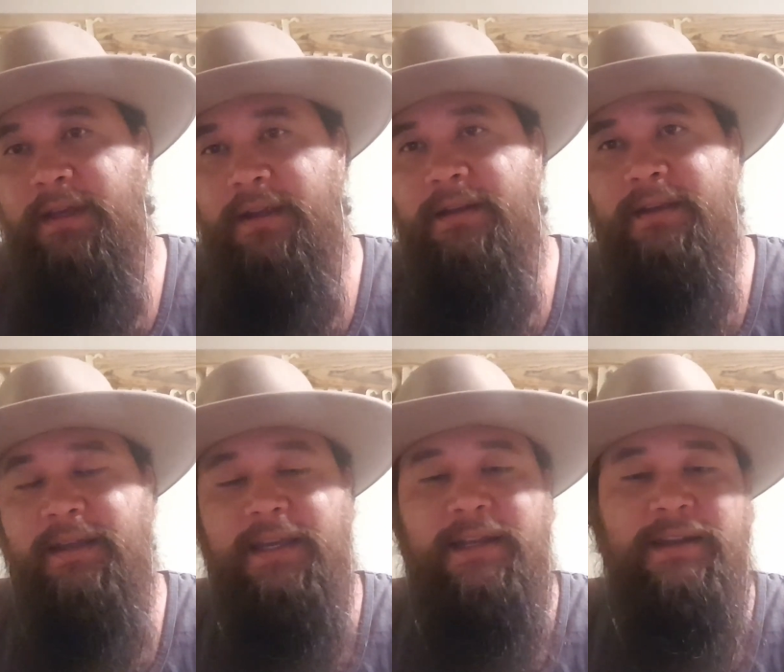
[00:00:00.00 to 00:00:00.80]
there,
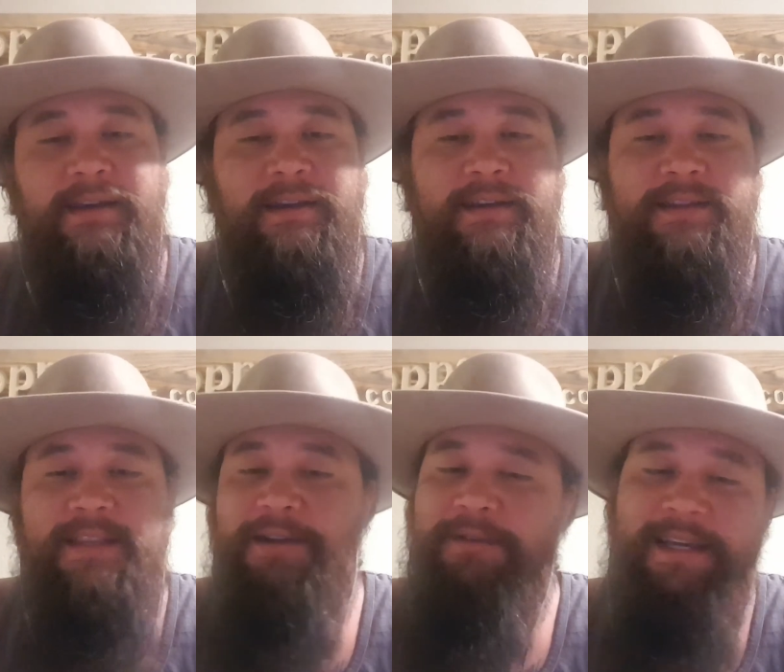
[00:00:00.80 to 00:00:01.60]
and
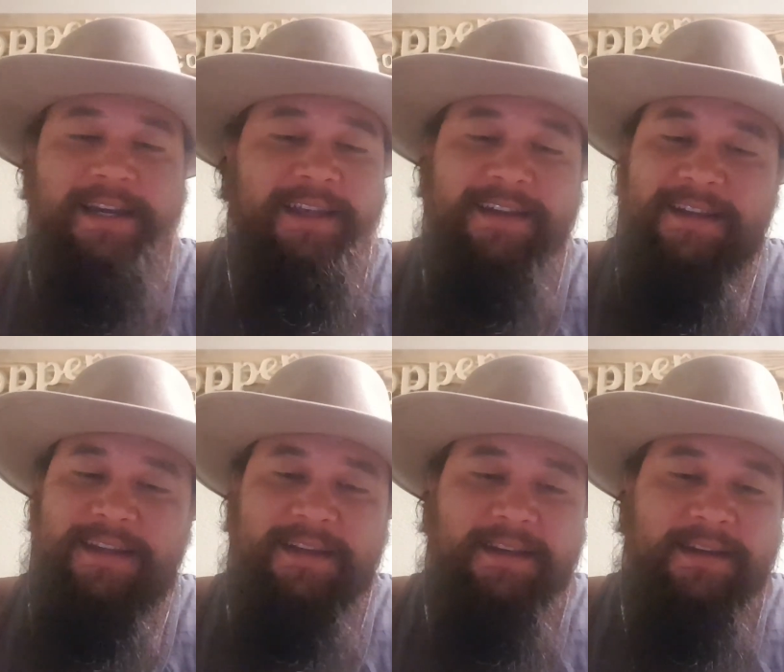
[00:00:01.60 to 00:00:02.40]
they don't lie.
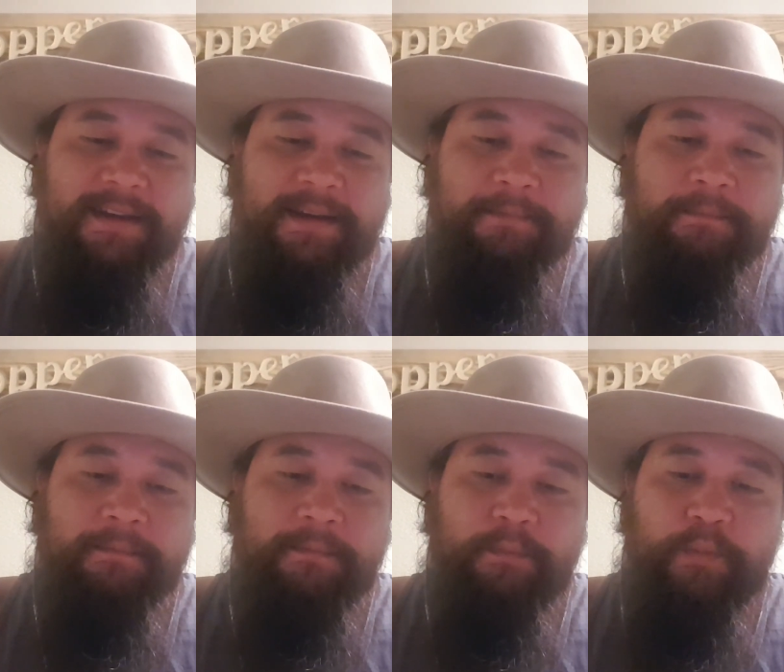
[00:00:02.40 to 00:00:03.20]

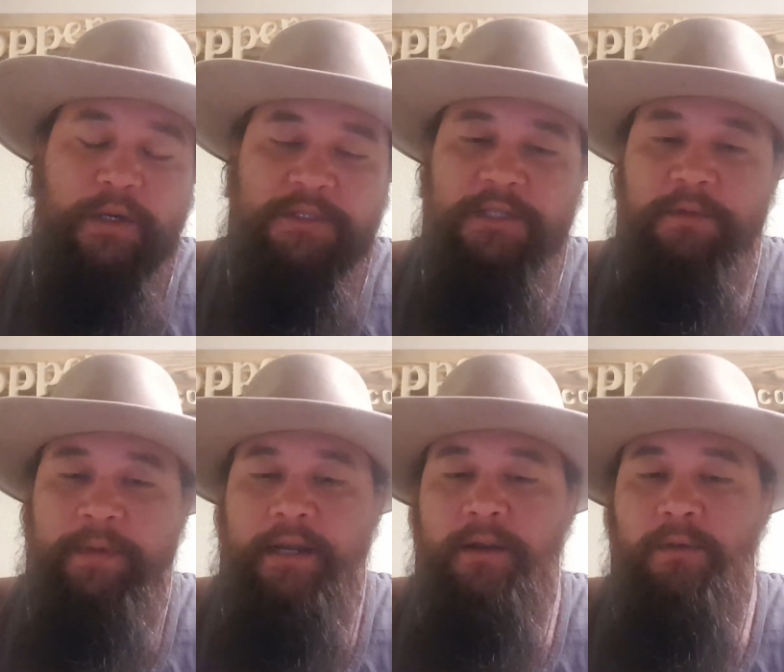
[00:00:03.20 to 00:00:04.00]
Posts do
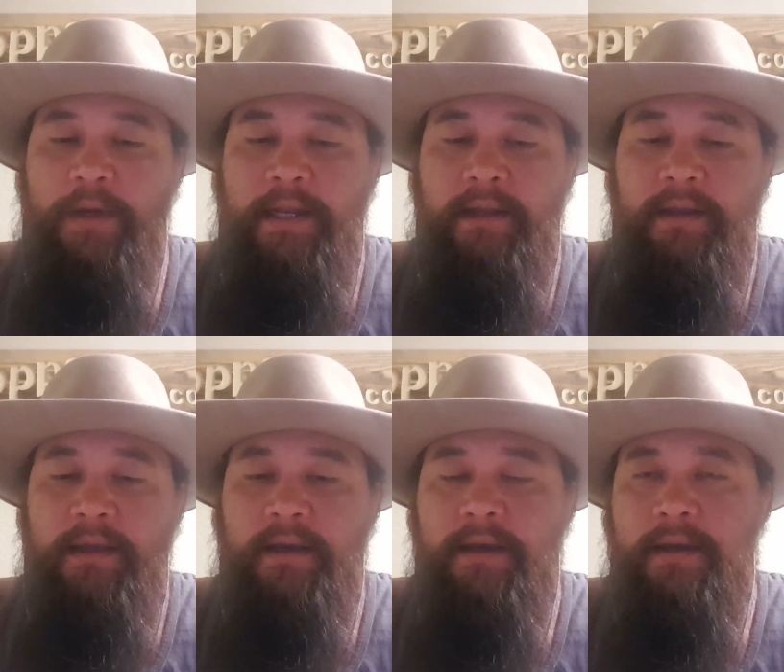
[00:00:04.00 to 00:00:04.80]
better when
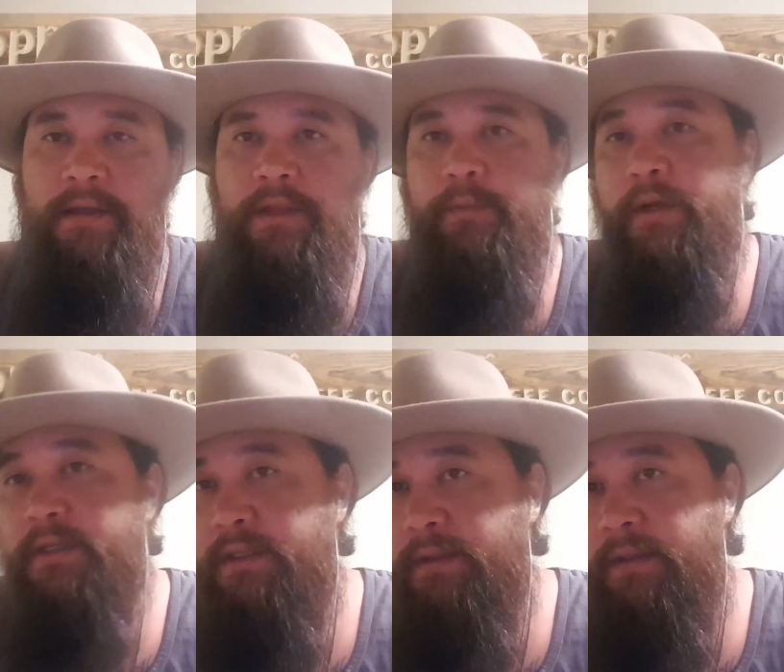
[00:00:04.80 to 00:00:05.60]
they're
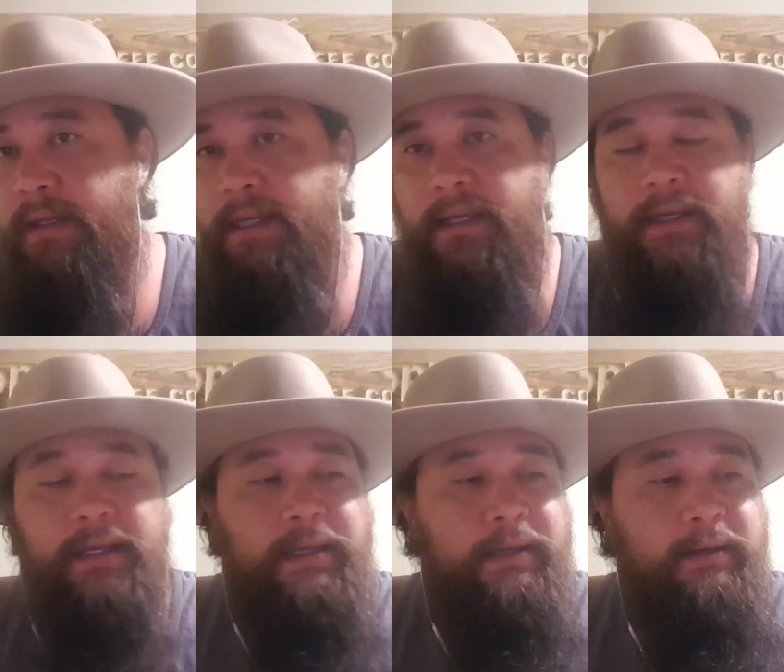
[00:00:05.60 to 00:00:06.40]
personal
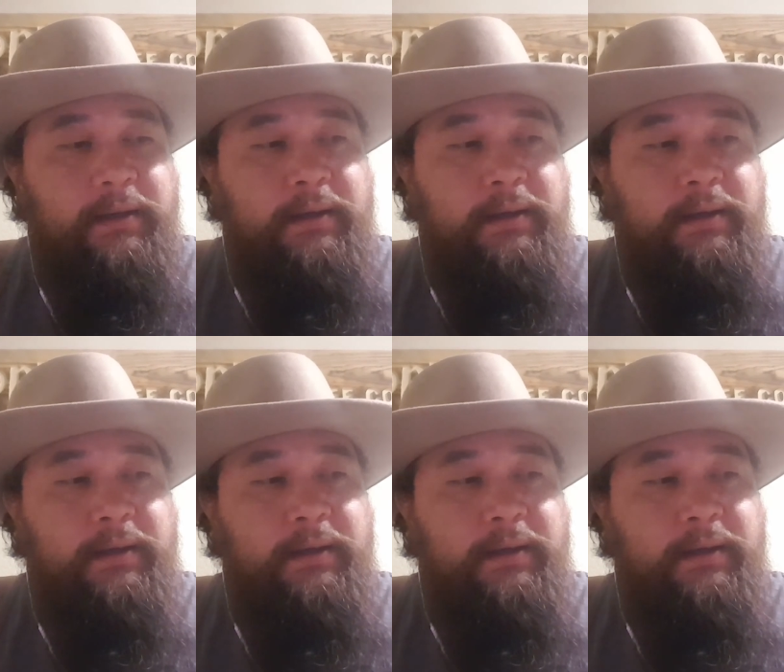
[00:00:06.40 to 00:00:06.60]
and